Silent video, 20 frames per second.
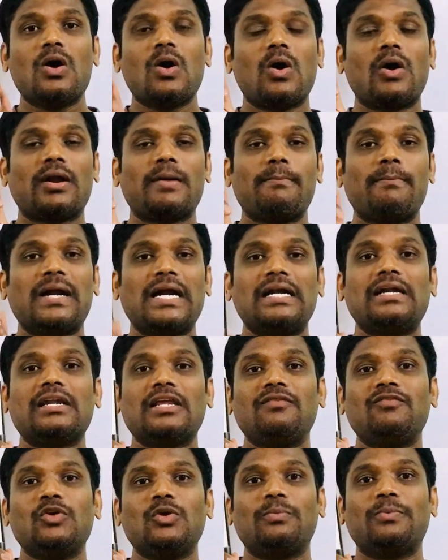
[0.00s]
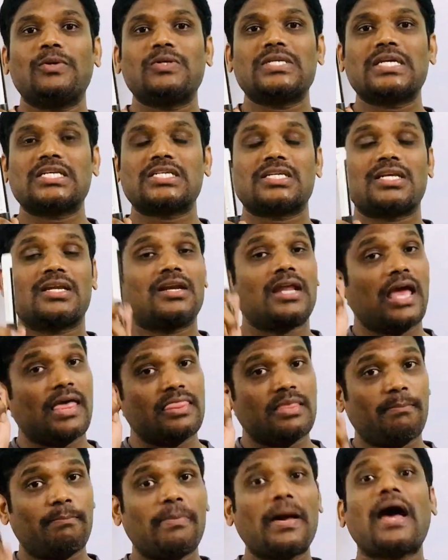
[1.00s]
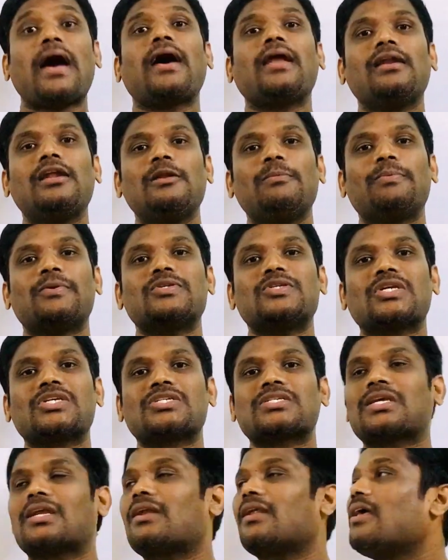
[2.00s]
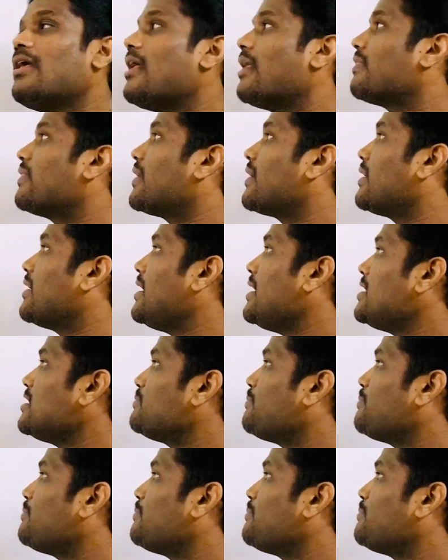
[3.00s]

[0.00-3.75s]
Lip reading: or a multi-view projection, and the parallel projection. The rays